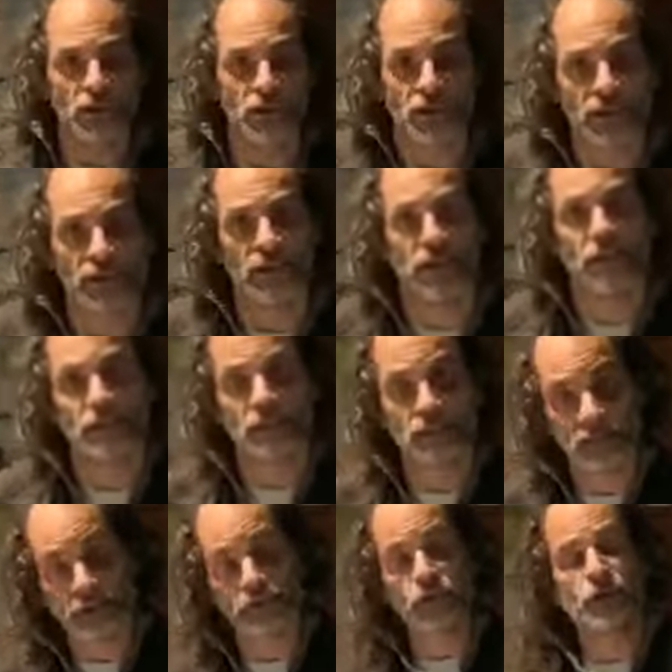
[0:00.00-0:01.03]
does.
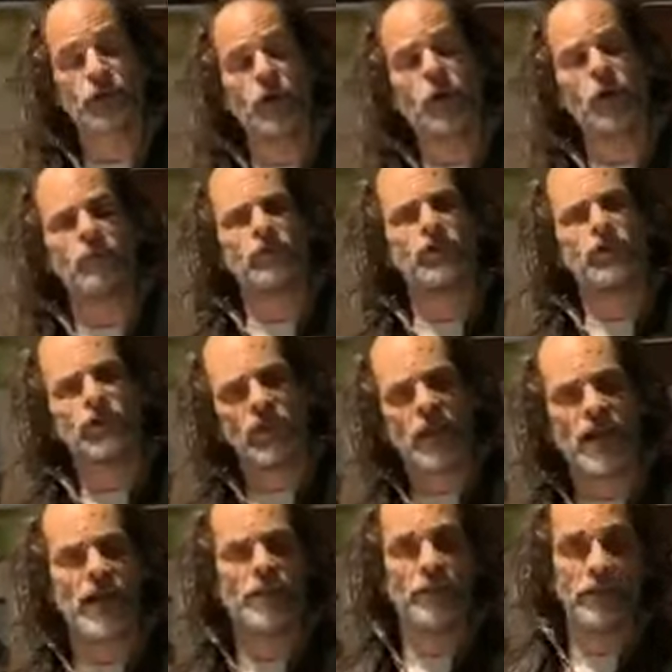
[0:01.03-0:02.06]
Lisa Stover's
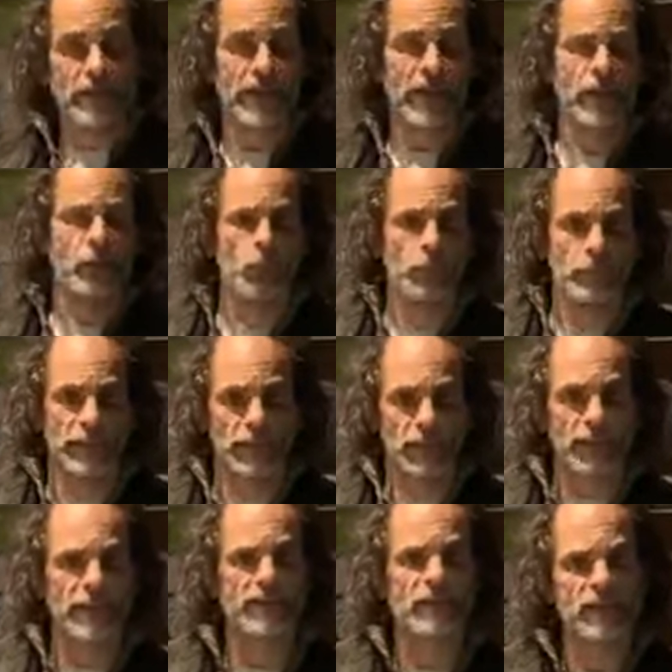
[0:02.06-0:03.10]
son, the dead woman,
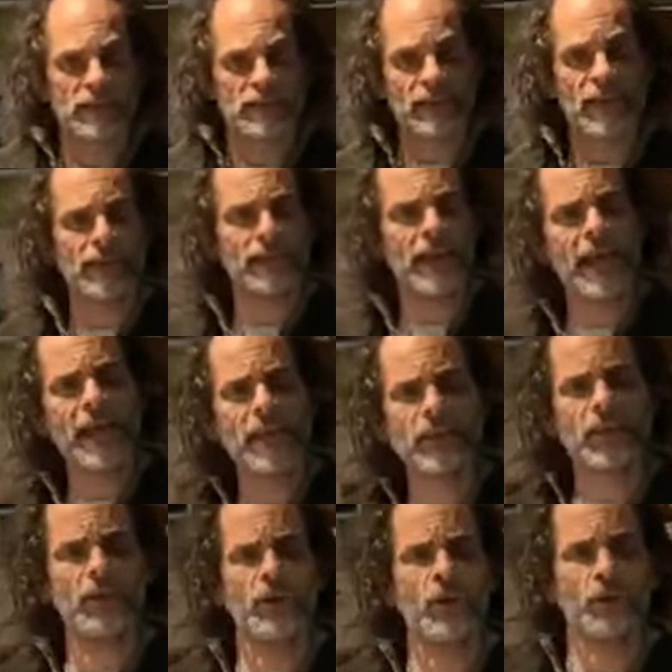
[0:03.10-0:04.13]
Lisa's son
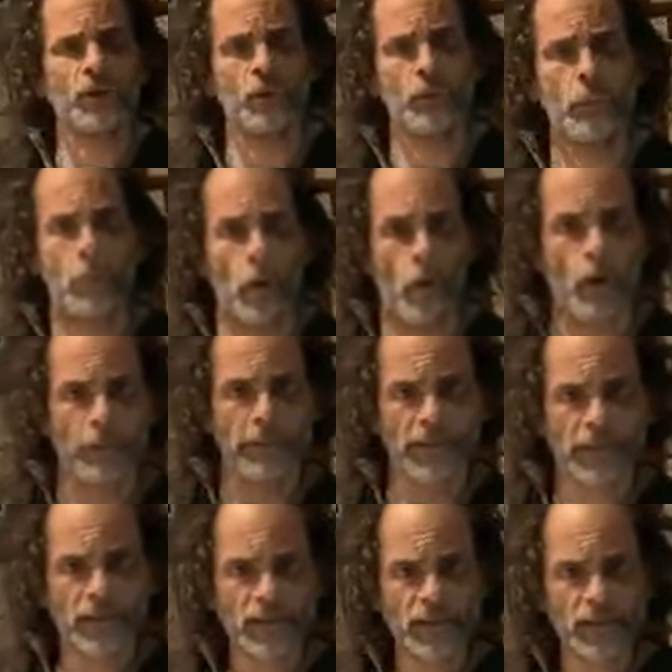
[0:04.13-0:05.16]
Kazig knows who Bob
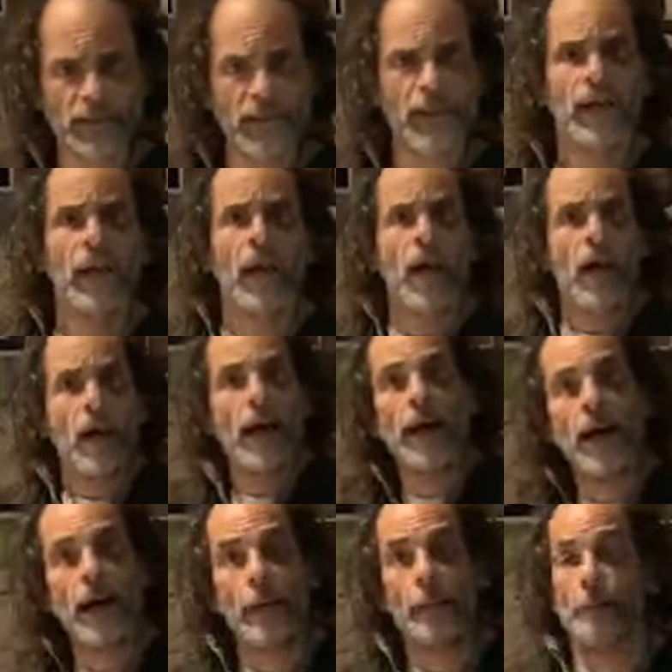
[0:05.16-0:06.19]
is.
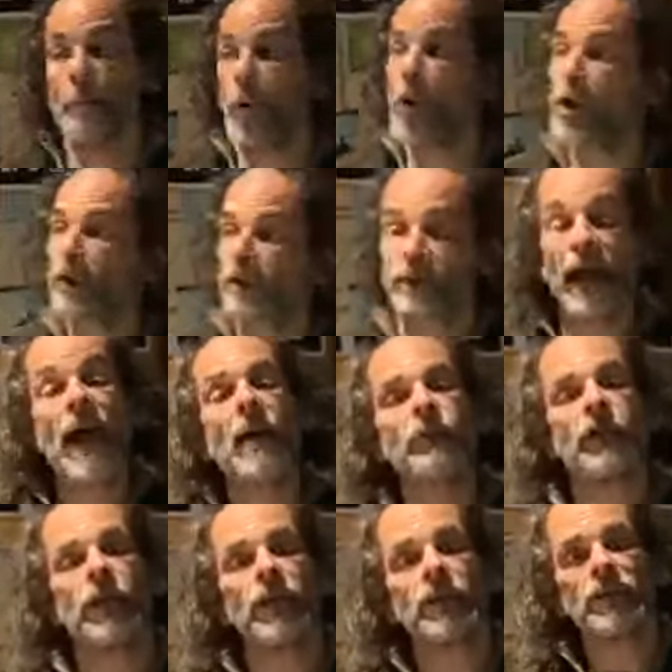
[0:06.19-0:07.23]
Uh, Mark now
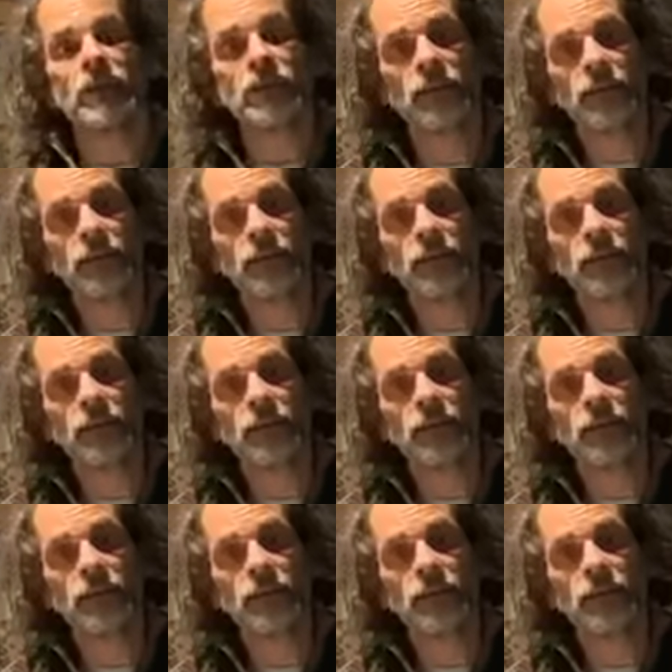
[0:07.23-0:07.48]
does.